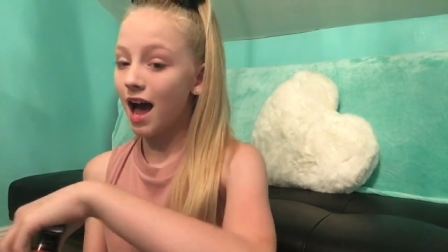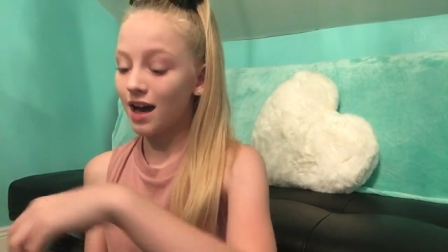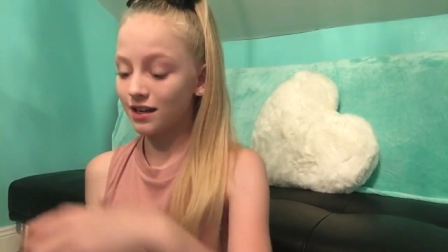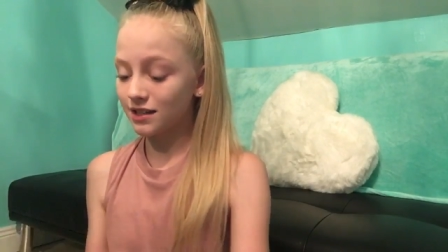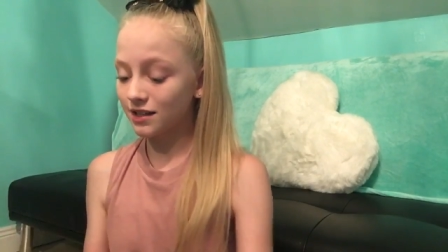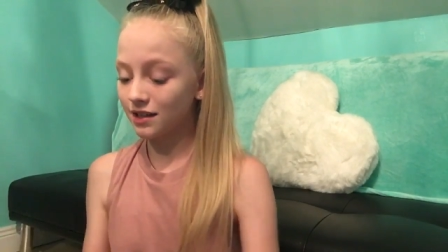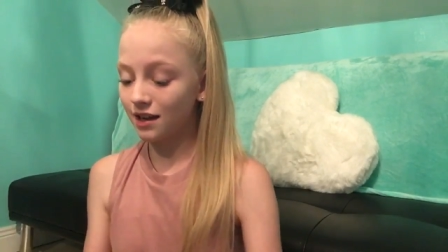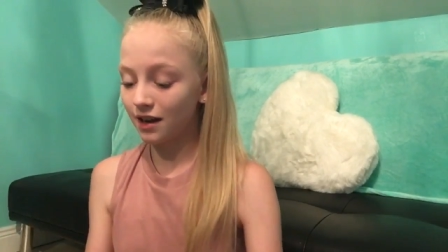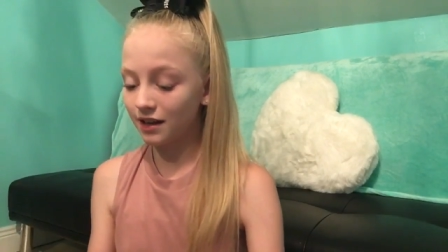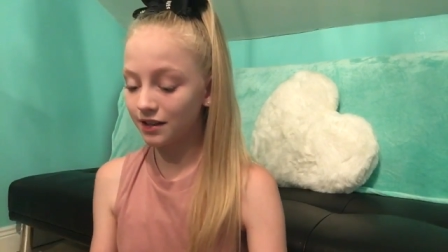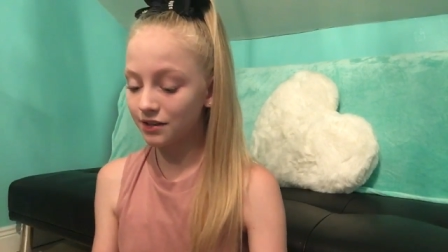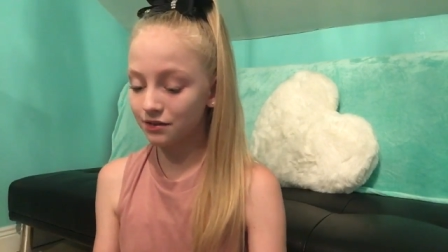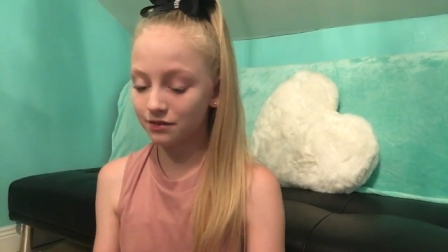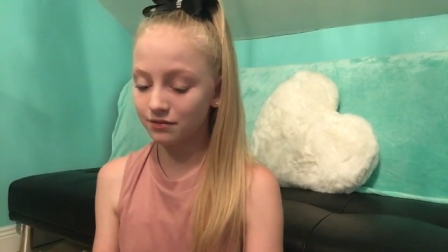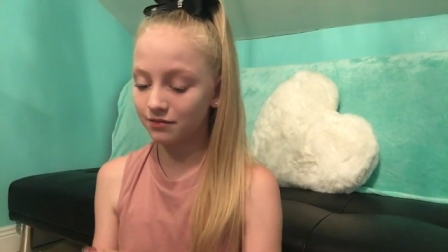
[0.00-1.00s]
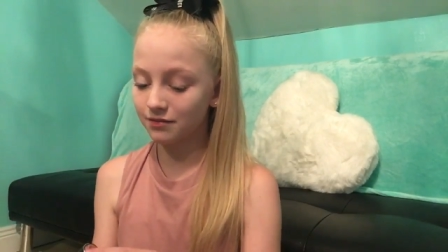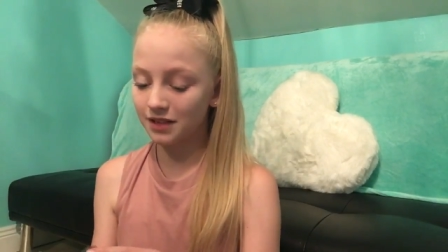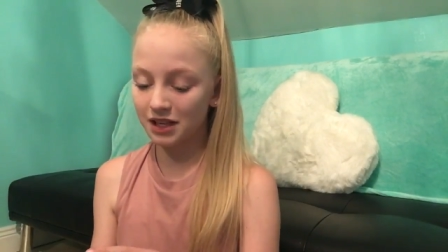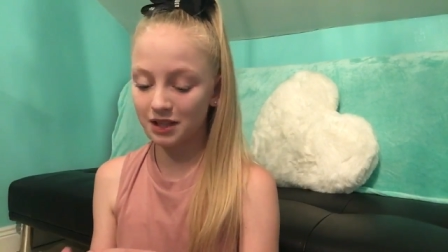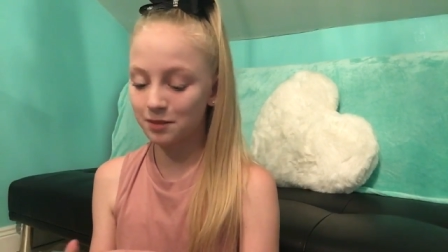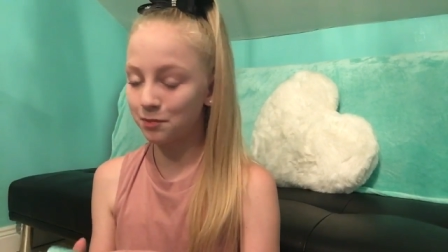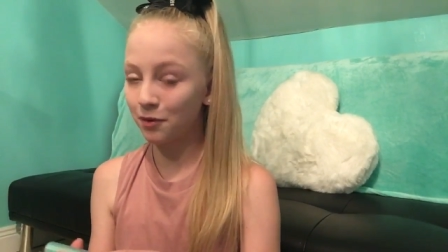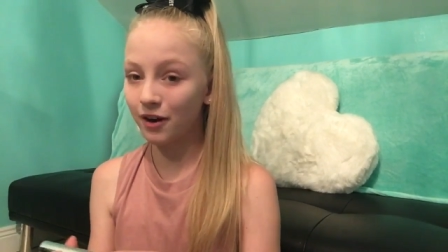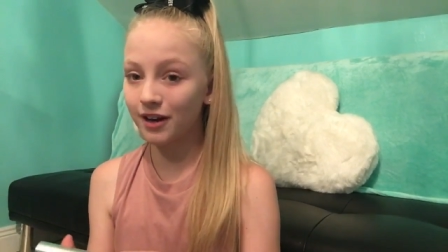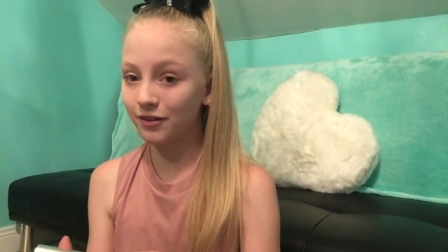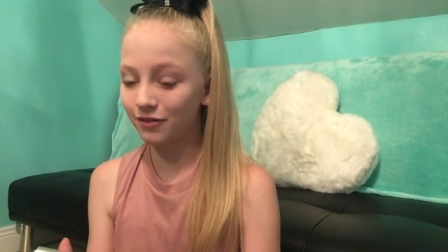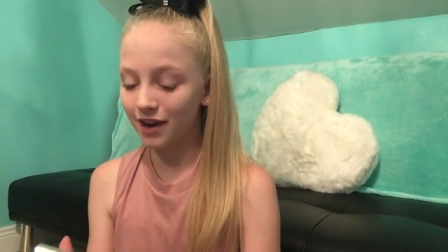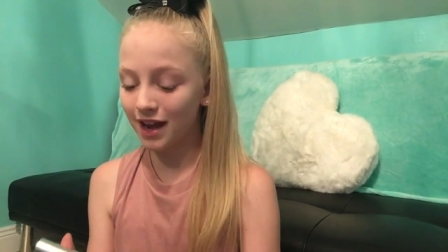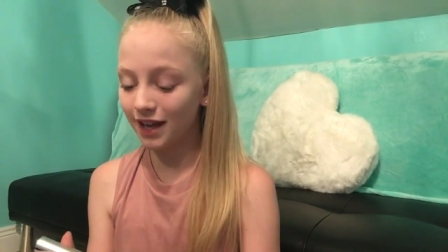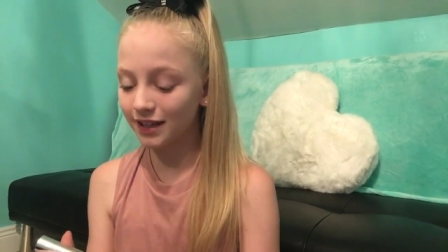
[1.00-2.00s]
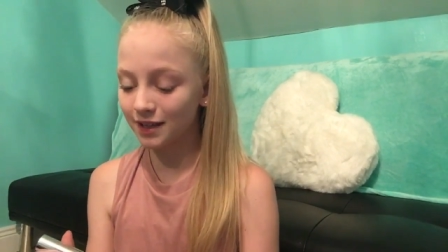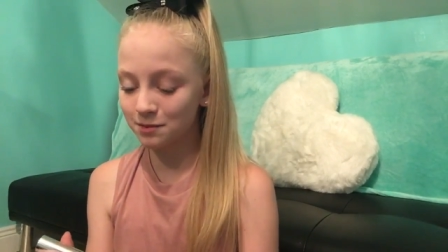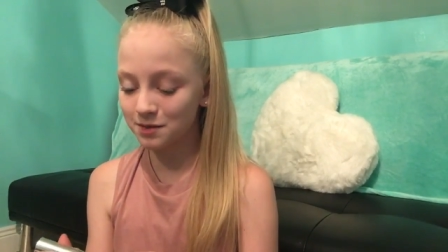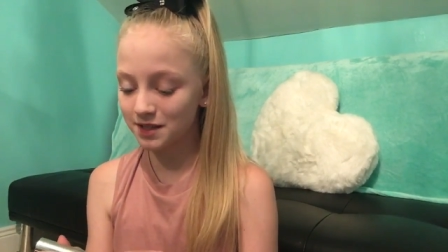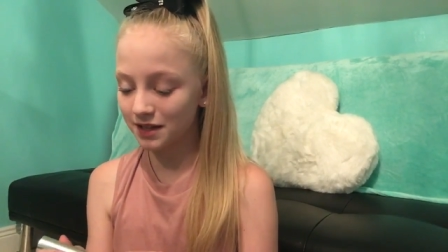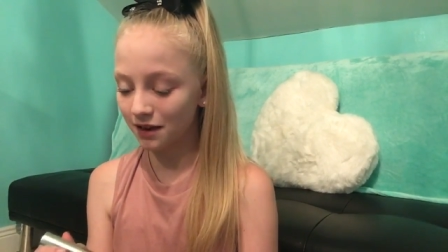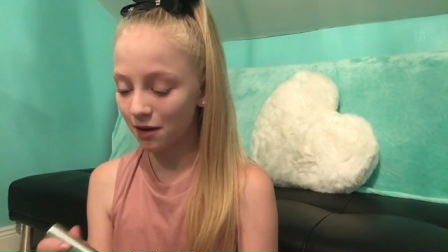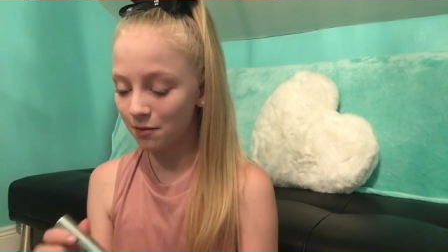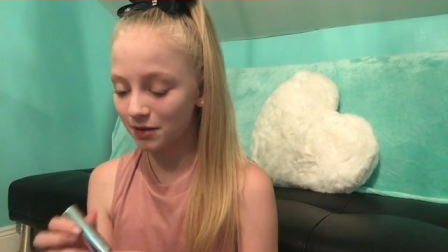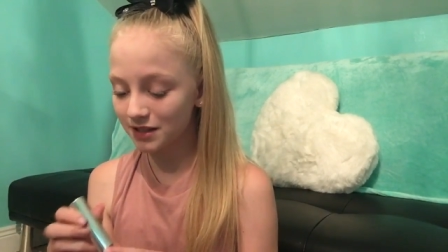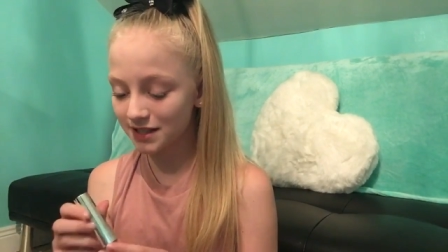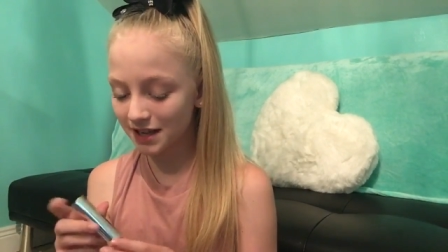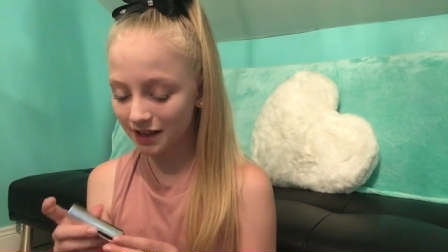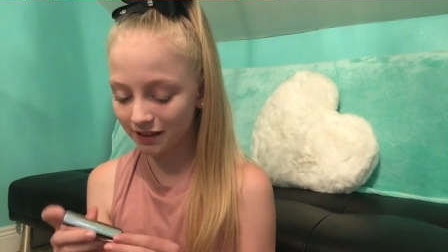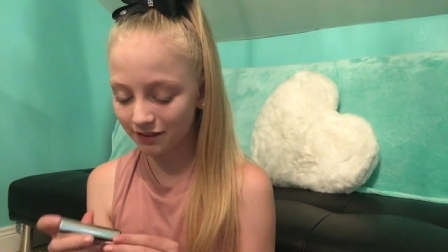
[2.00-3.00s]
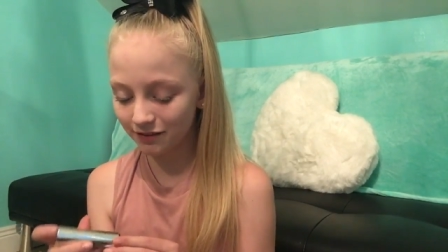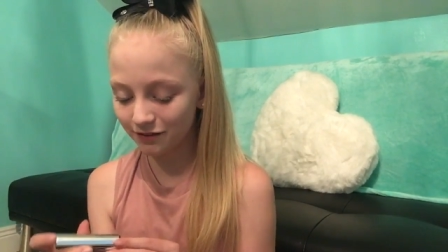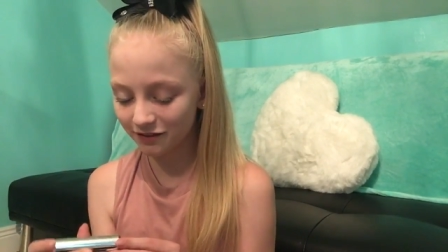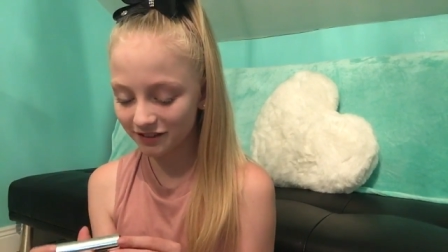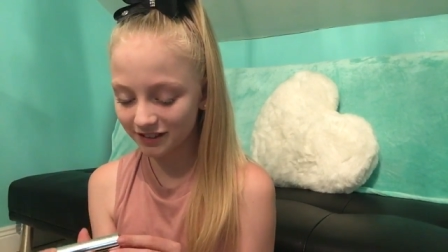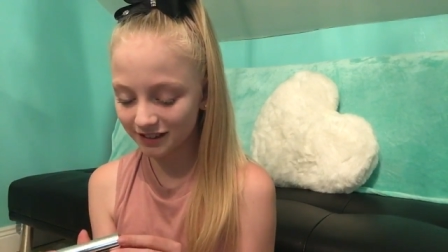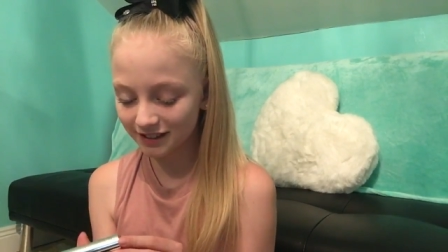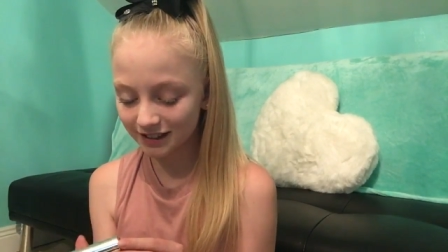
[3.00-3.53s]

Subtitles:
and I don't like bright red lipstick on myself.